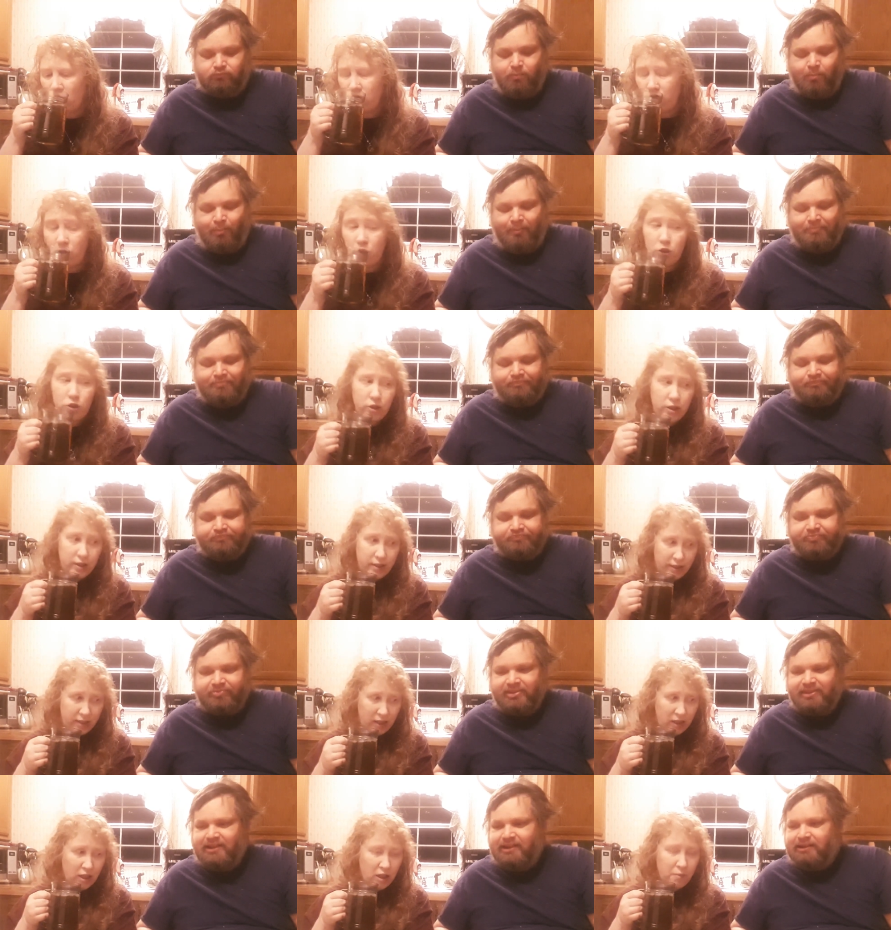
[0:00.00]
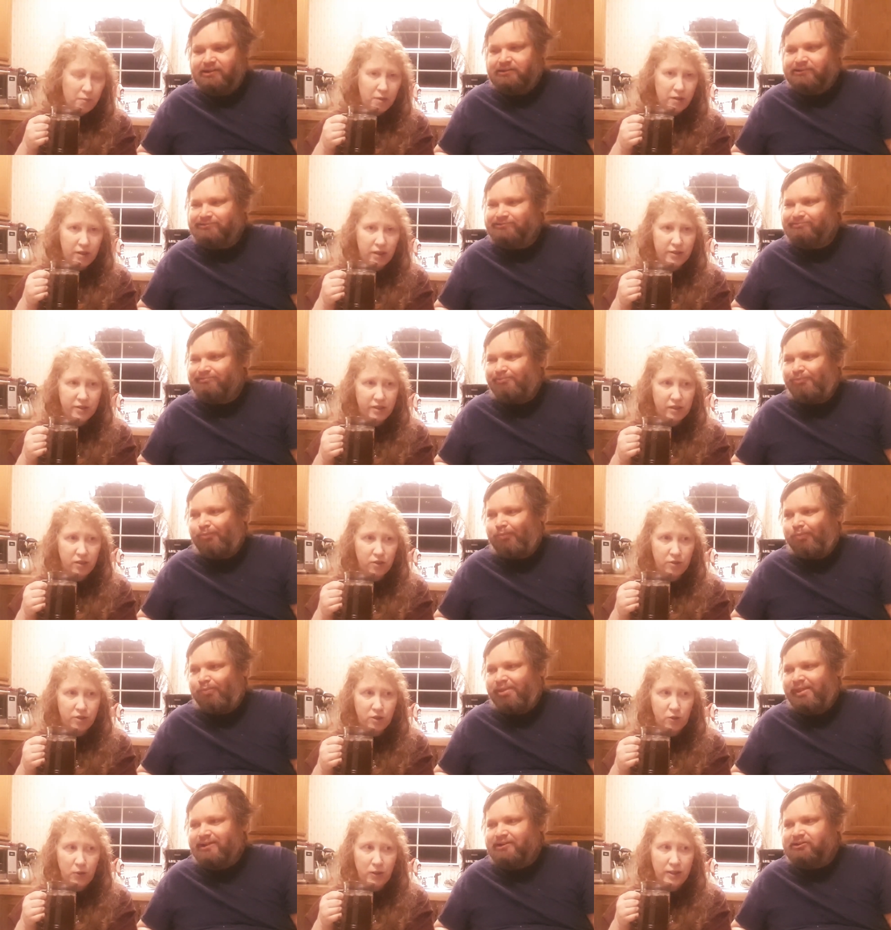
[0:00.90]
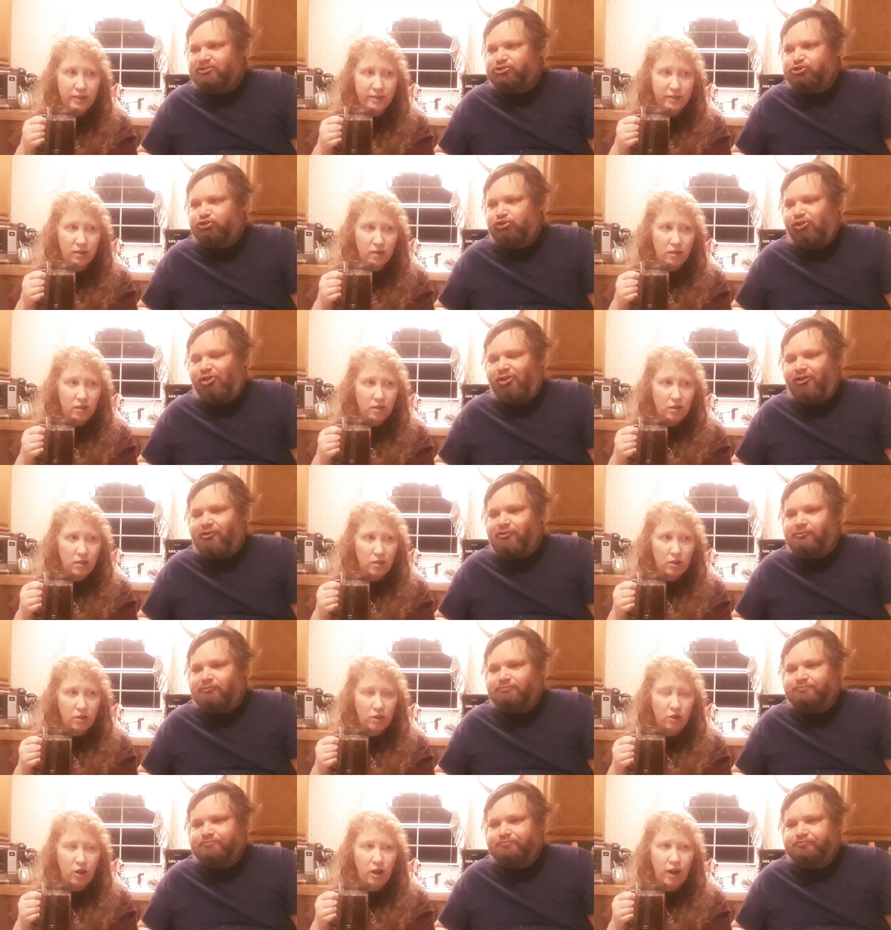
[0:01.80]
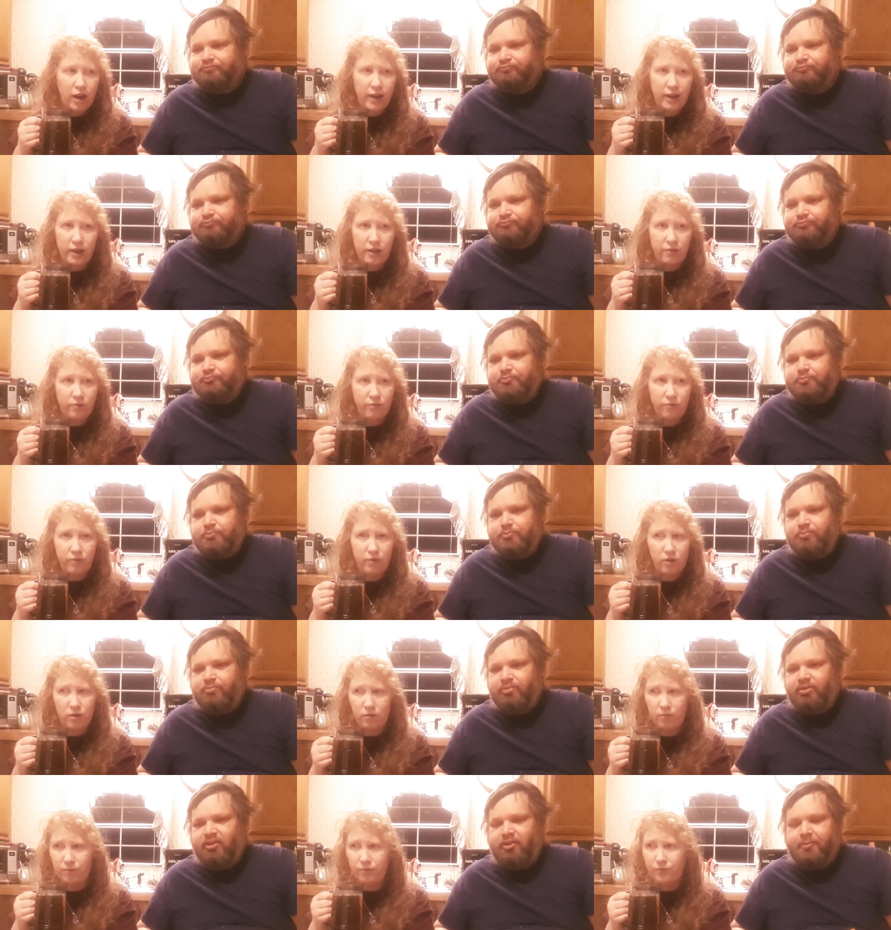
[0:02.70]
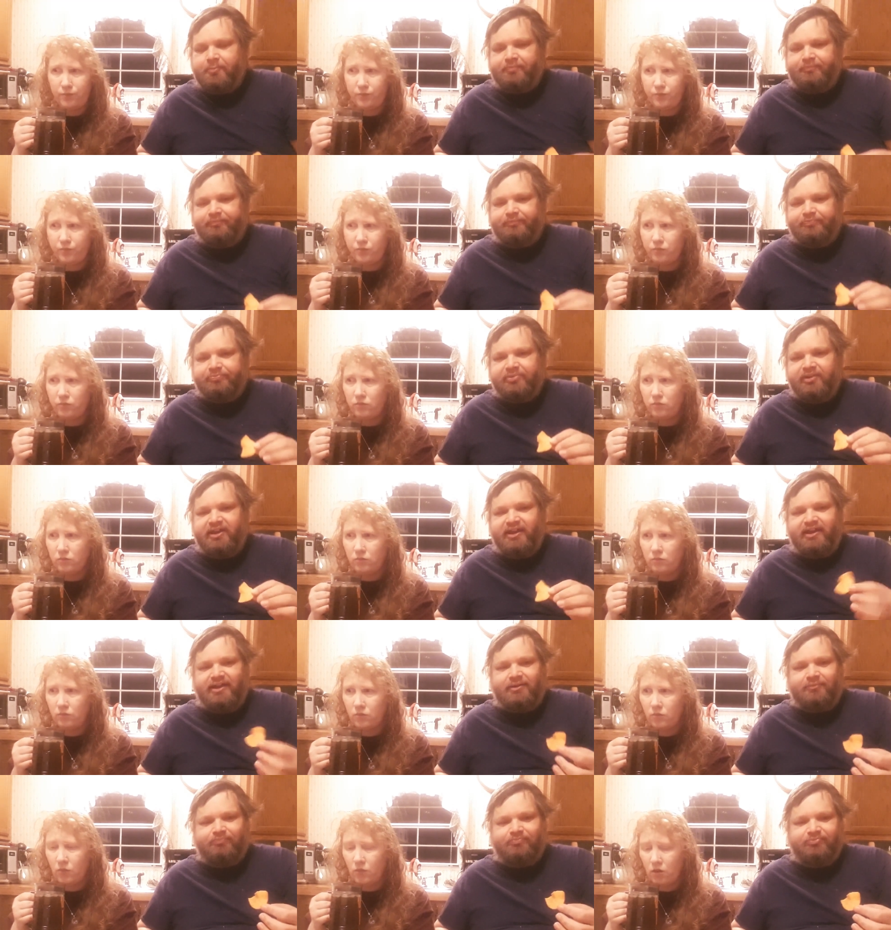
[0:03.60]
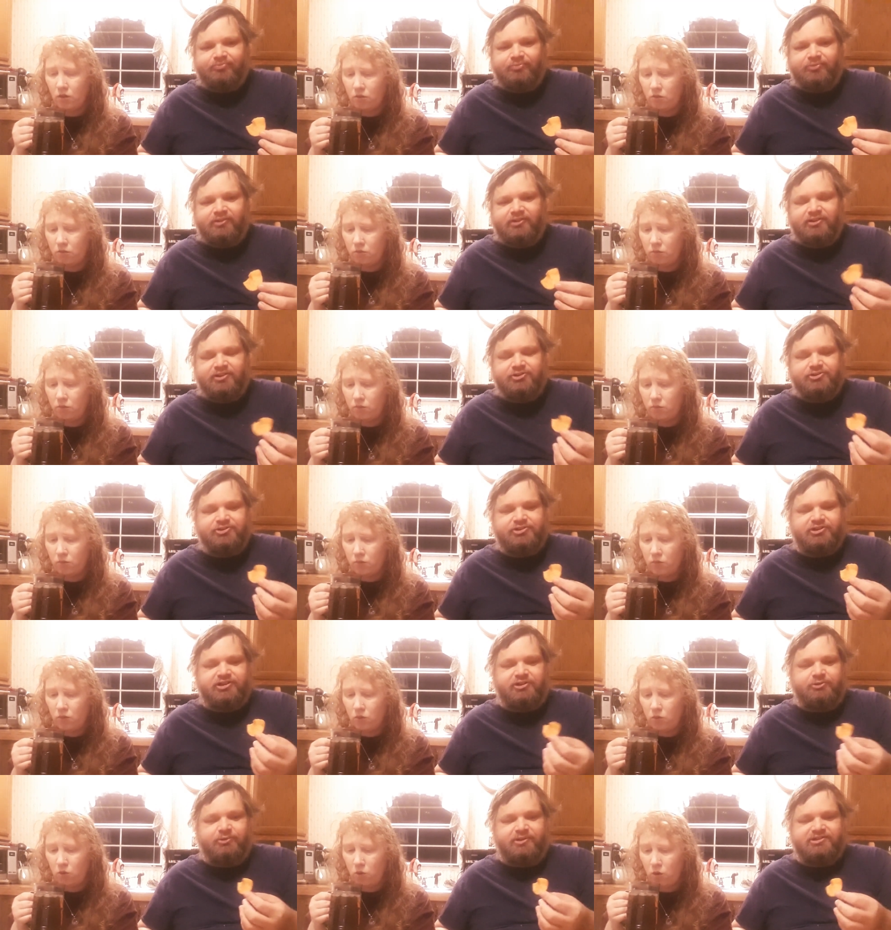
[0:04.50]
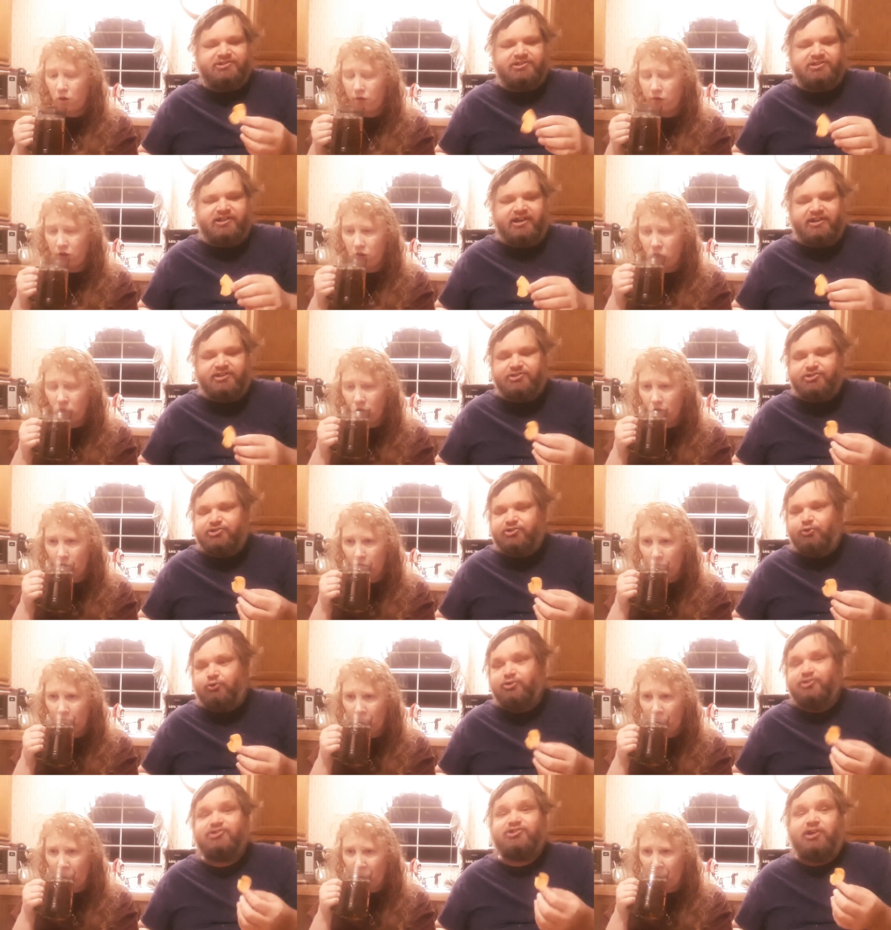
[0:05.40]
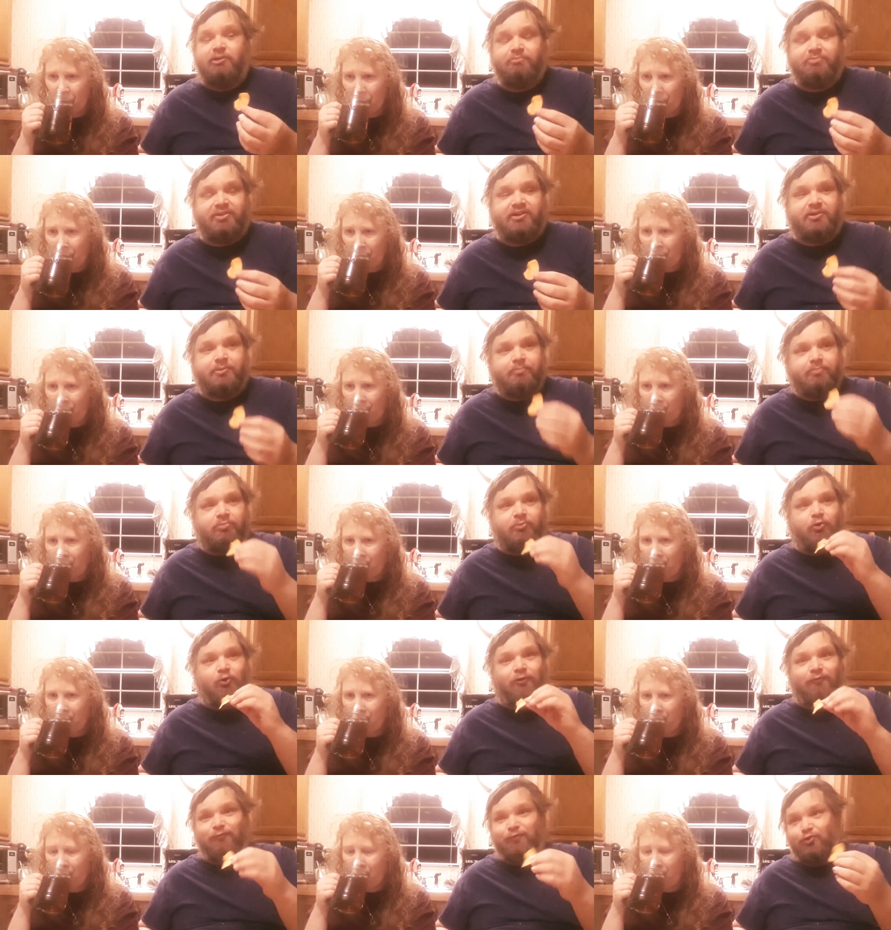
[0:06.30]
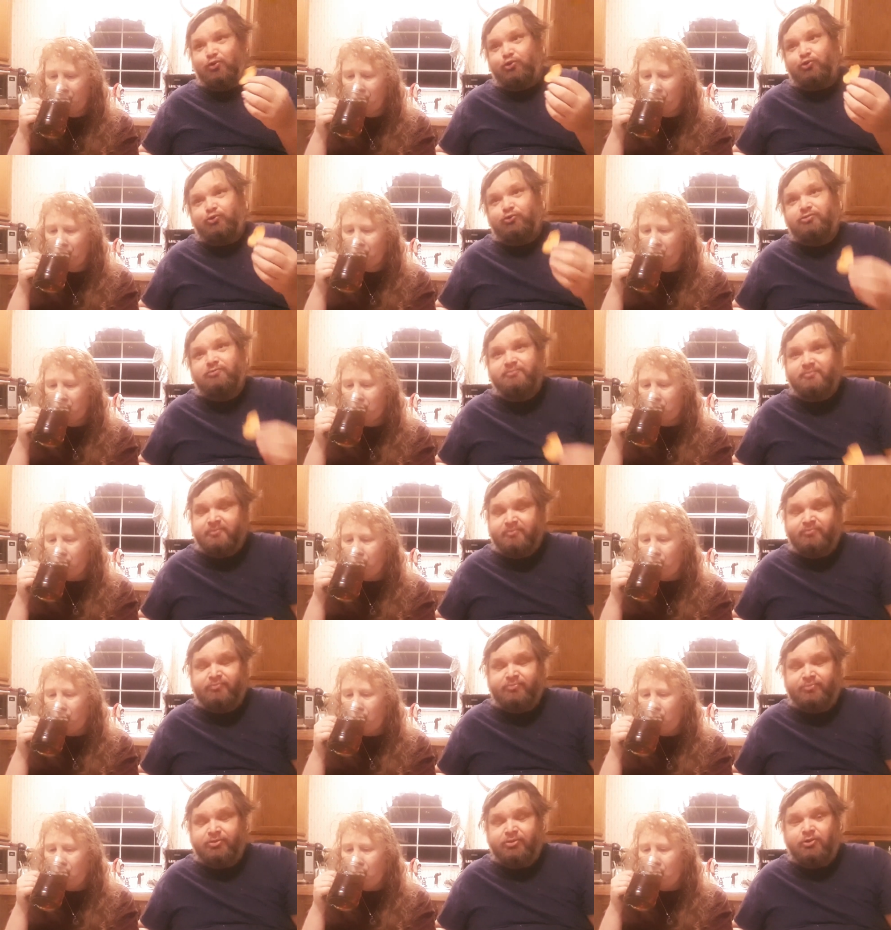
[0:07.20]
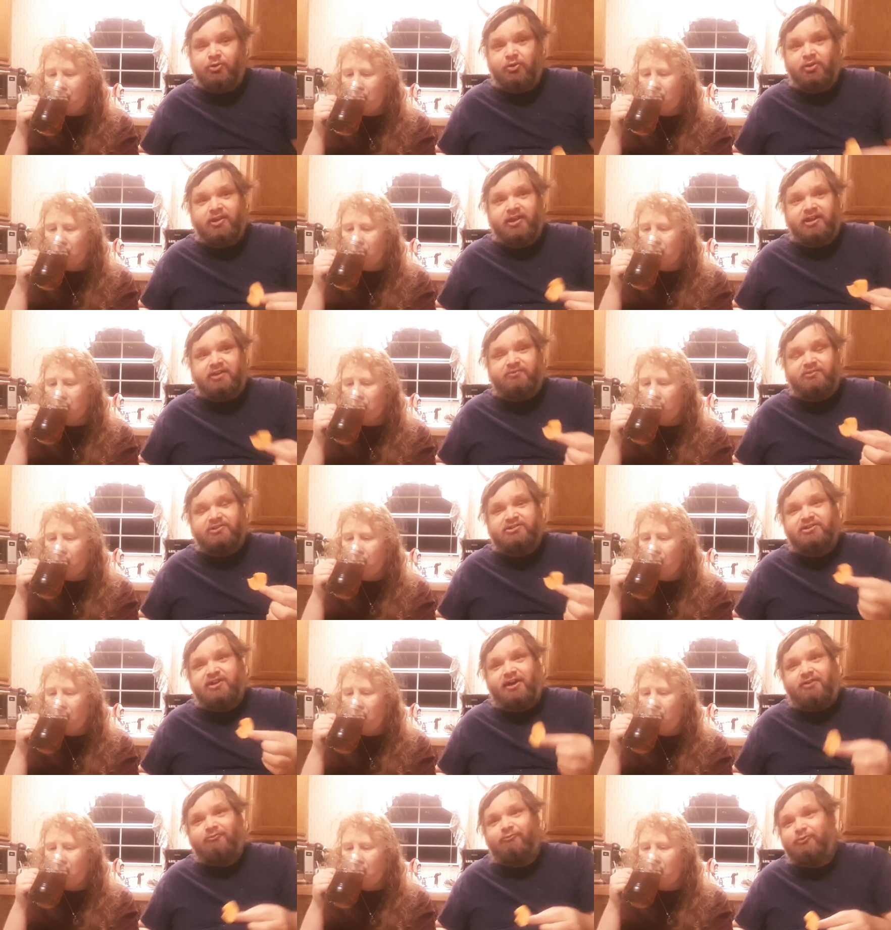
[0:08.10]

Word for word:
Speaker 1: Usually it's him that does little squeaks, crying for...
Speaker 2: Yeah, usually he wants attention or something, or food. And if it's not